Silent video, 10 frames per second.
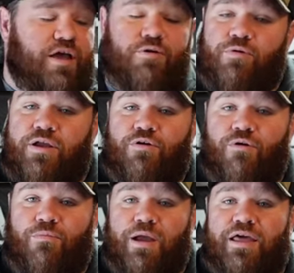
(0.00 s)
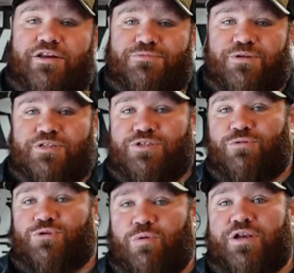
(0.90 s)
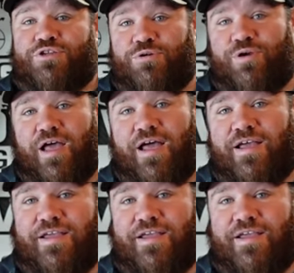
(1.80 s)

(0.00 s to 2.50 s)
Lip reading: kind of recoil management this old 22 guy